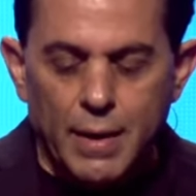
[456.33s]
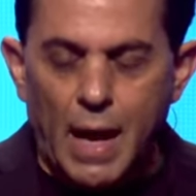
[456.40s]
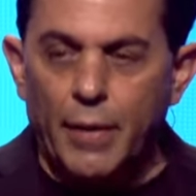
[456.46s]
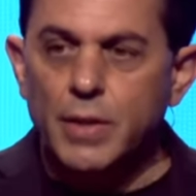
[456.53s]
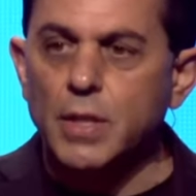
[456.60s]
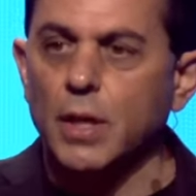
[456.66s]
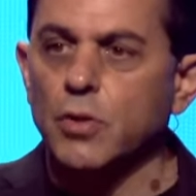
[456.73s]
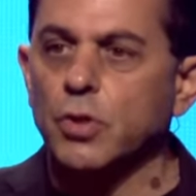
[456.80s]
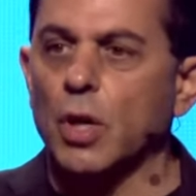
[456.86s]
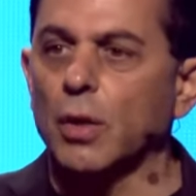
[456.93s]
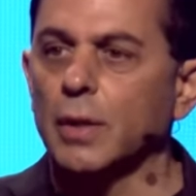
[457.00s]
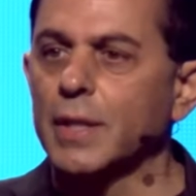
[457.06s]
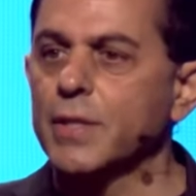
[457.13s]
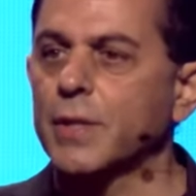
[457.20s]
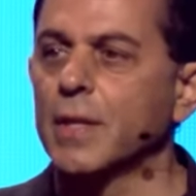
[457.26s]
Now he's going to
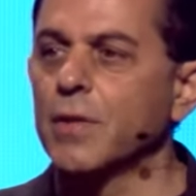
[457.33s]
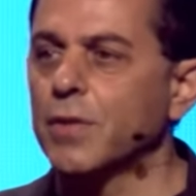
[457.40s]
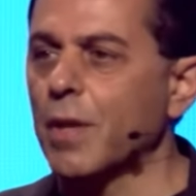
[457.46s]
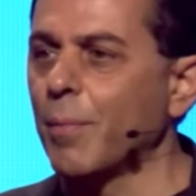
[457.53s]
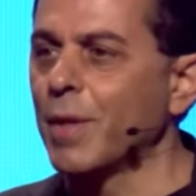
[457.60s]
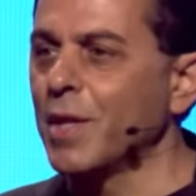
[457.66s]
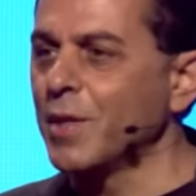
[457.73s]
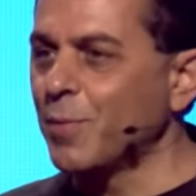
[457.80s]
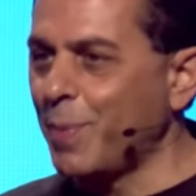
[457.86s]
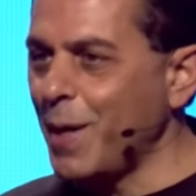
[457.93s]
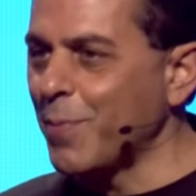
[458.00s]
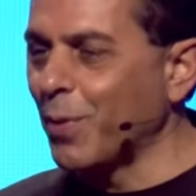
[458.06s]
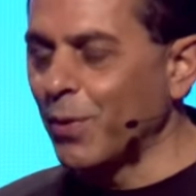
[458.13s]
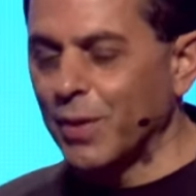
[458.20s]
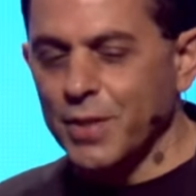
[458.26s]
start listing some of these
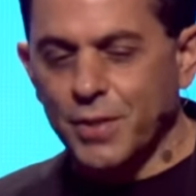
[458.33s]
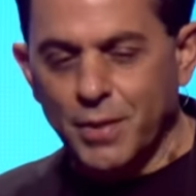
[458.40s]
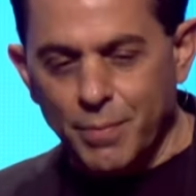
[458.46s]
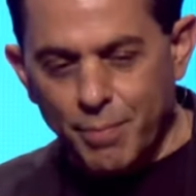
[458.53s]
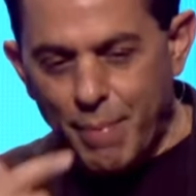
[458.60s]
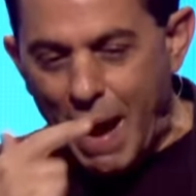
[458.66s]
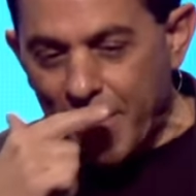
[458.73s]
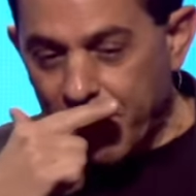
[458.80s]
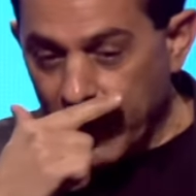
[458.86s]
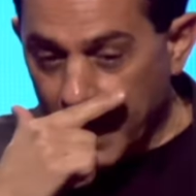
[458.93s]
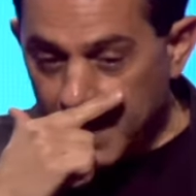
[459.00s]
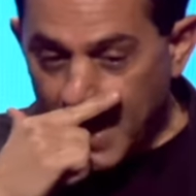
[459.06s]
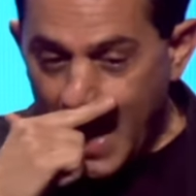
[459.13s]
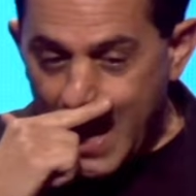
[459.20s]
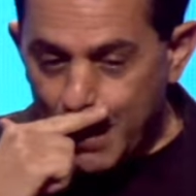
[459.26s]
people. Listen, by
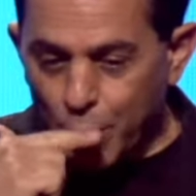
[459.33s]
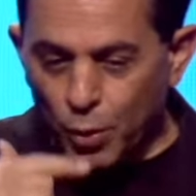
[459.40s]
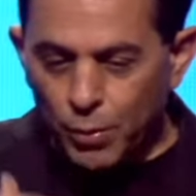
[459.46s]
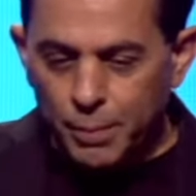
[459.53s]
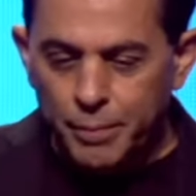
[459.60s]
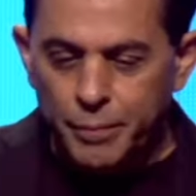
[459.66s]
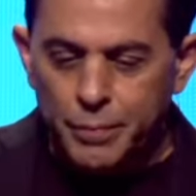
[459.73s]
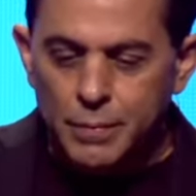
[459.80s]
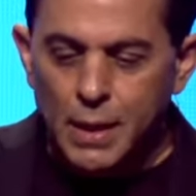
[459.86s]
faith, Abel,